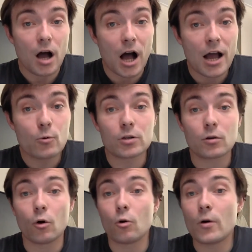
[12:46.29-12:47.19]
I will
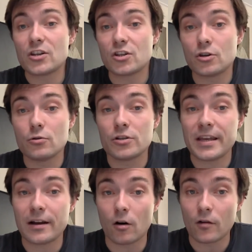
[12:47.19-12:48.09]
always choose
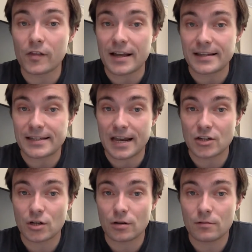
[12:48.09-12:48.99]
the offline
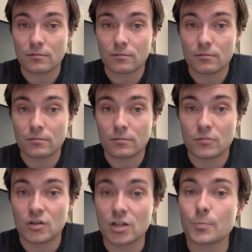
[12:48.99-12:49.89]
session,
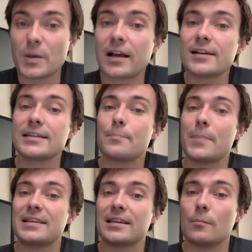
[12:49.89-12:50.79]
just because it
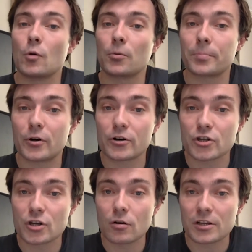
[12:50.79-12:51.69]
makes it a more
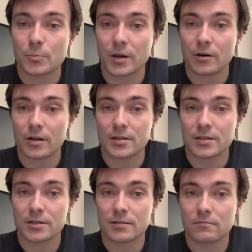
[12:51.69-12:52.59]
personal
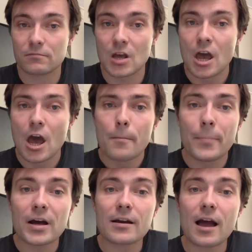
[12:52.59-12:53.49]
experience.
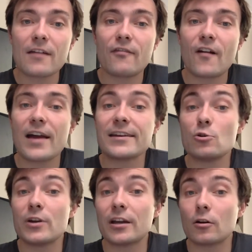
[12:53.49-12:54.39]
But I find
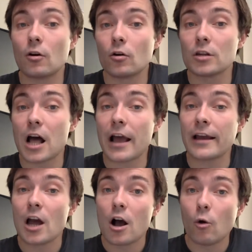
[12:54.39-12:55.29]
doing an
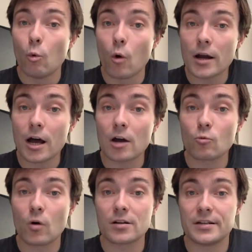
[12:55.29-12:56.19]
online
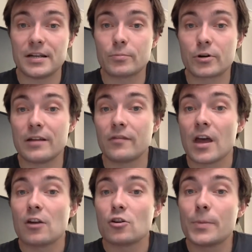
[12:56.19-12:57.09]
one-on-one debrief
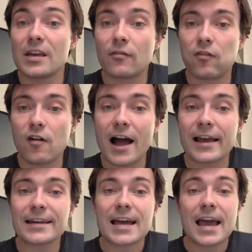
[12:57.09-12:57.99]
to be a
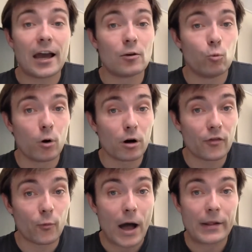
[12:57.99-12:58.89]
fine and
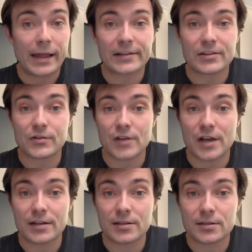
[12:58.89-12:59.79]
worthwhile
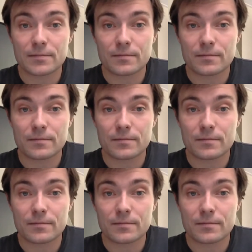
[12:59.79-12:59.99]
exercise.